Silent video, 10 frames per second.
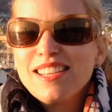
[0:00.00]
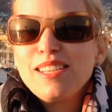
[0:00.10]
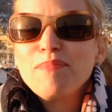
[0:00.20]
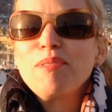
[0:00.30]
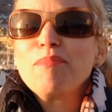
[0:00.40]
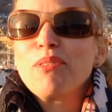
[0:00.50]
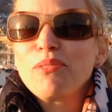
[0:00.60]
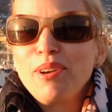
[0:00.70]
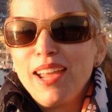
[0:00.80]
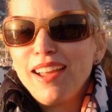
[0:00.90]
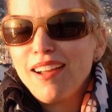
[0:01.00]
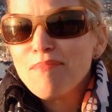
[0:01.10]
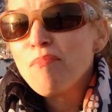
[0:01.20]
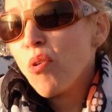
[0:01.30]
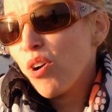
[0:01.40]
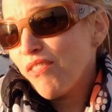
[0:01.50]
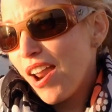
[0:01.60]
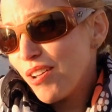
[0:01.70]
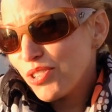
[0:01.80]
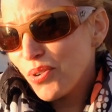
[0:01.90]
Tip number three more of an
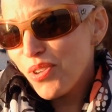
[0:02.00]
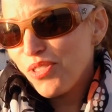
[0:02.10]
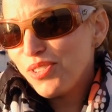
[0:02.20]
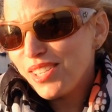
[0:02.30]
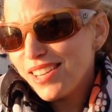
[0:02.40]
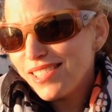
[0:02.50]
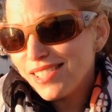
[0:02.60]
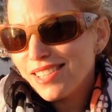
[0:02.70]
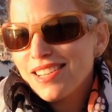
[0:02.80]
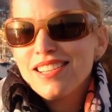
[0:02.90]
outdoor enthusiast?